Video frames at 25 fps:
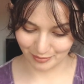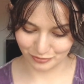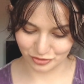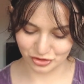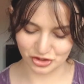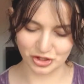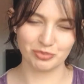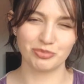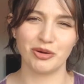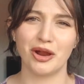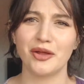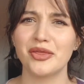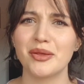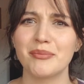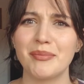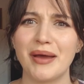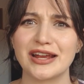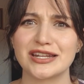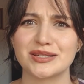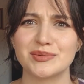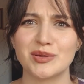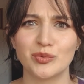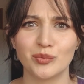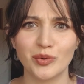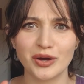She brought them back
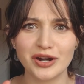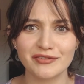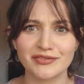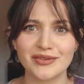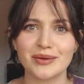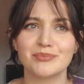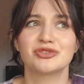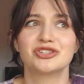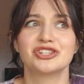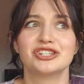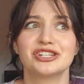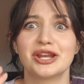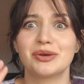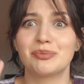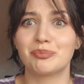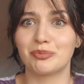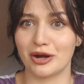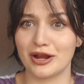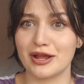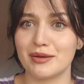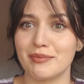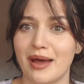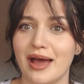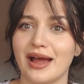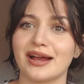to me. One of them she did
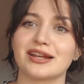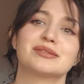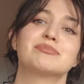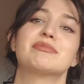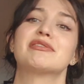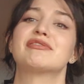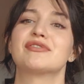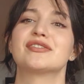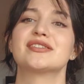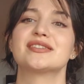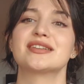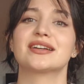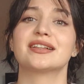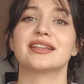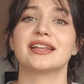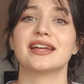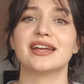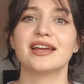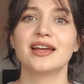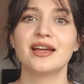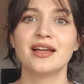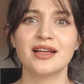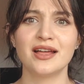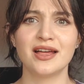bring back to me physically.